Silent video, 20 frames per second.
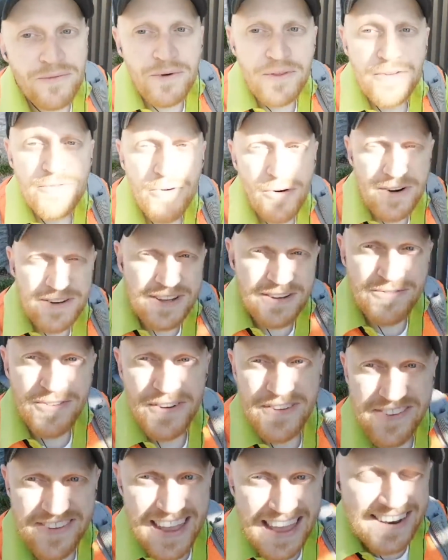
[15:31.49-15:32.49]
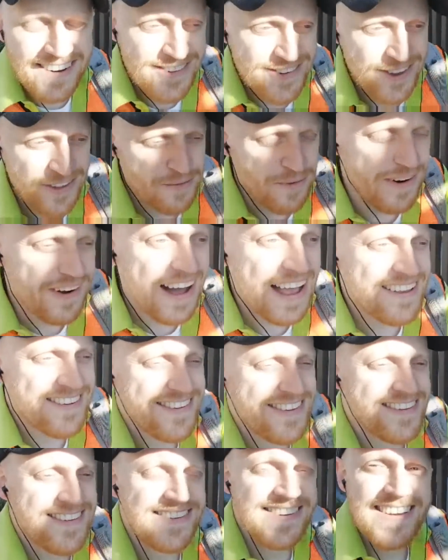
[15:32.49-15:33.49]
with the 14 foot standard, so they were less
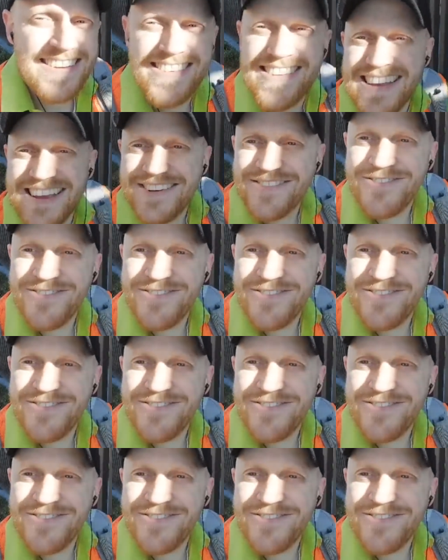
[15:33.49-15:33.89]
than 16